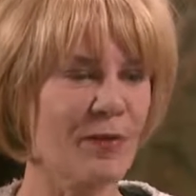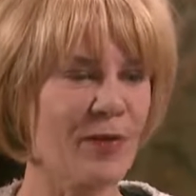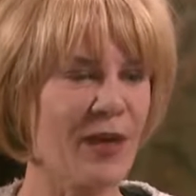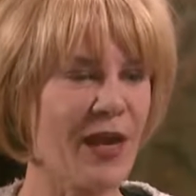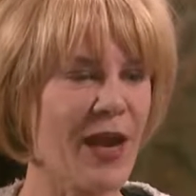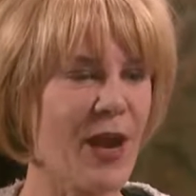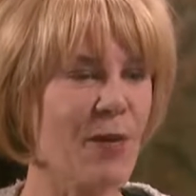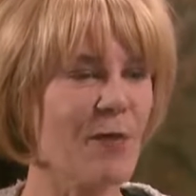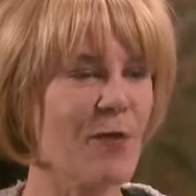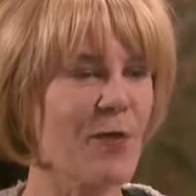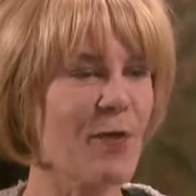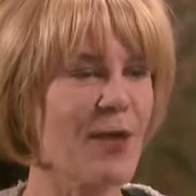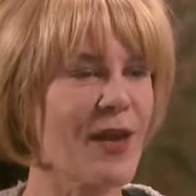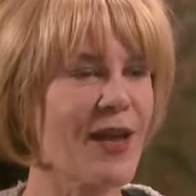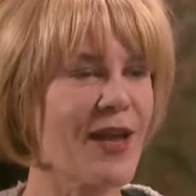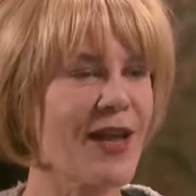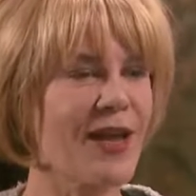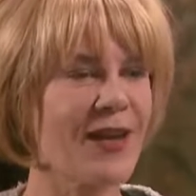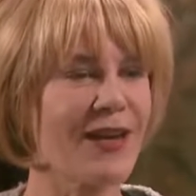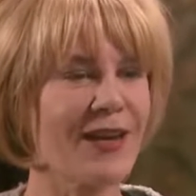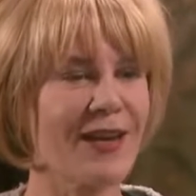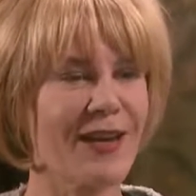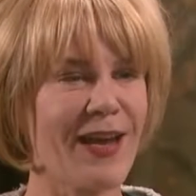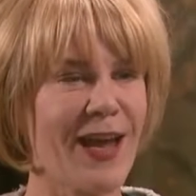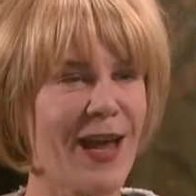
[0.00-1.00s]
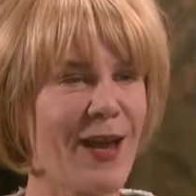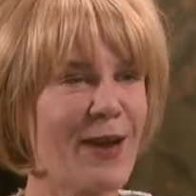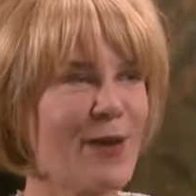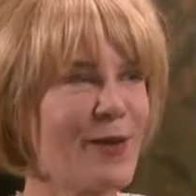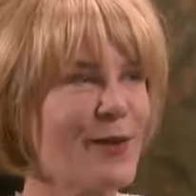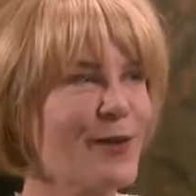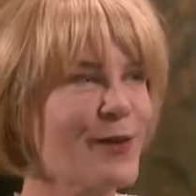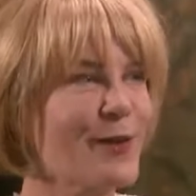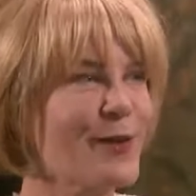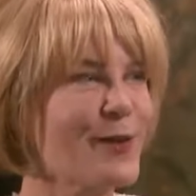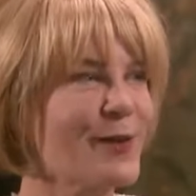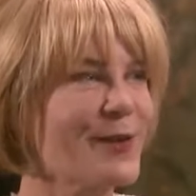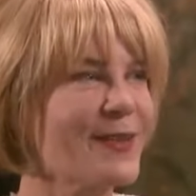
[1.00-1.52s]
cameramen and
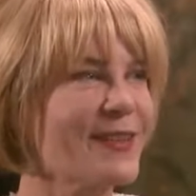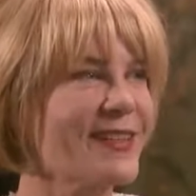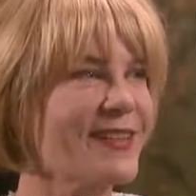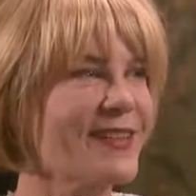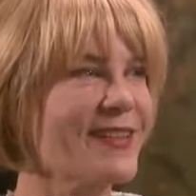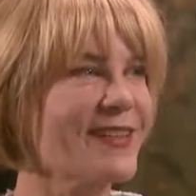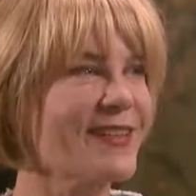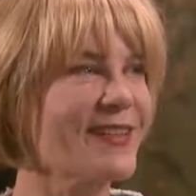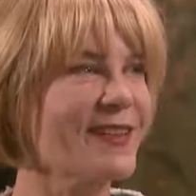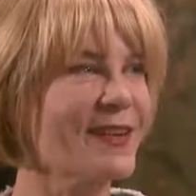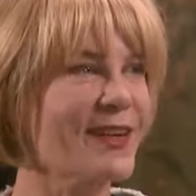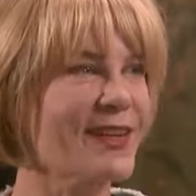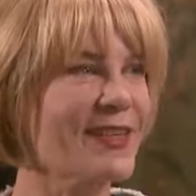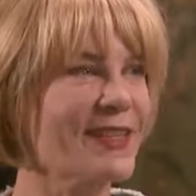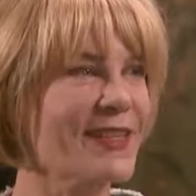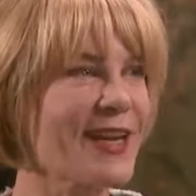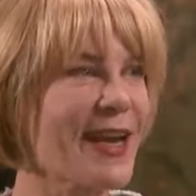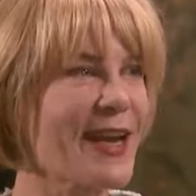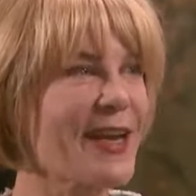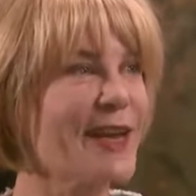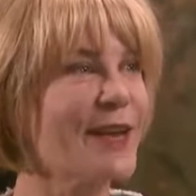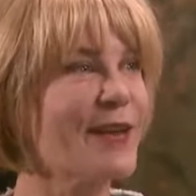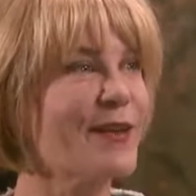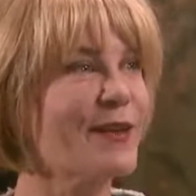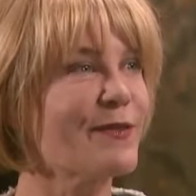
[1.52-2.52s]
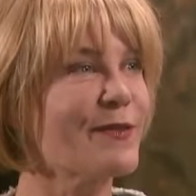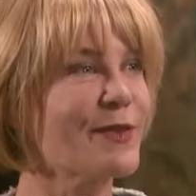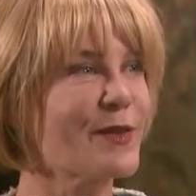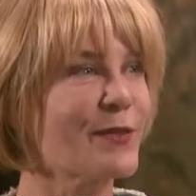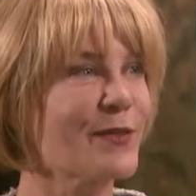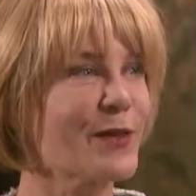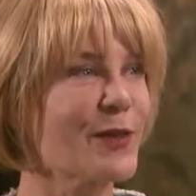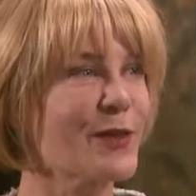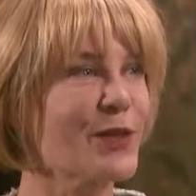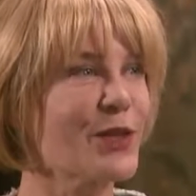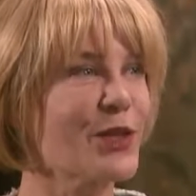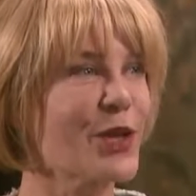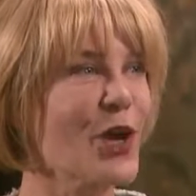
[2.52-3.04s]
editors and executives
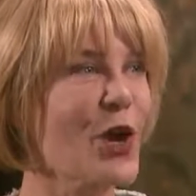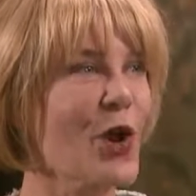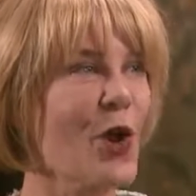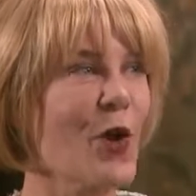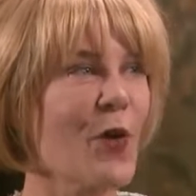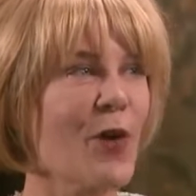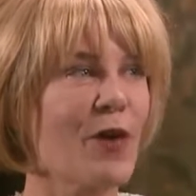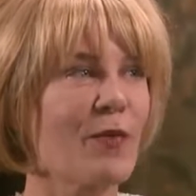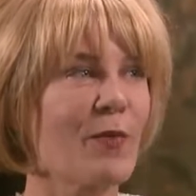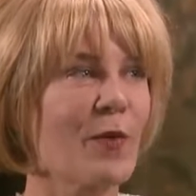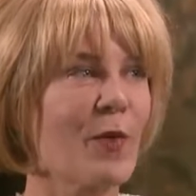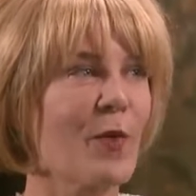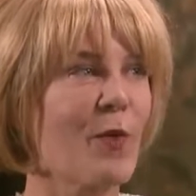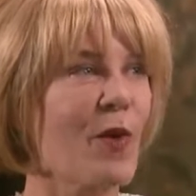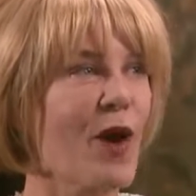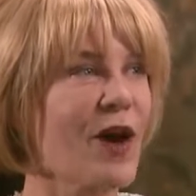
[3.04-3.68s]
of our show have been